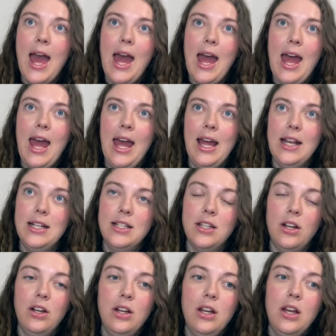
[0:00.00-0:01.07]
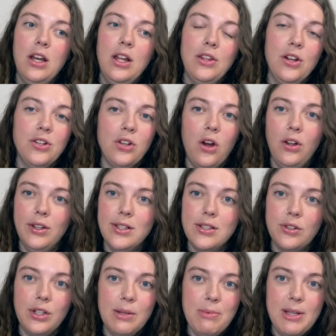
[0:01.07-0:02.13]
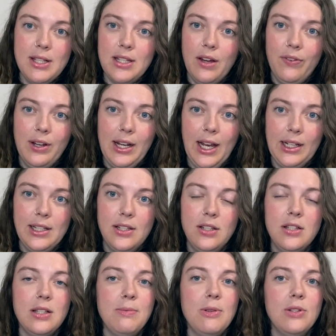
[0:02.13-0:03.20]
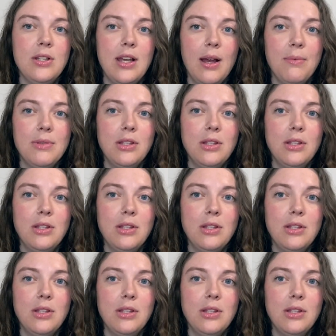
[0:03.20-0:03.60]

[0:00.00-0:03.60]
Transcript: And there's all this creepy stuff connected to this museum.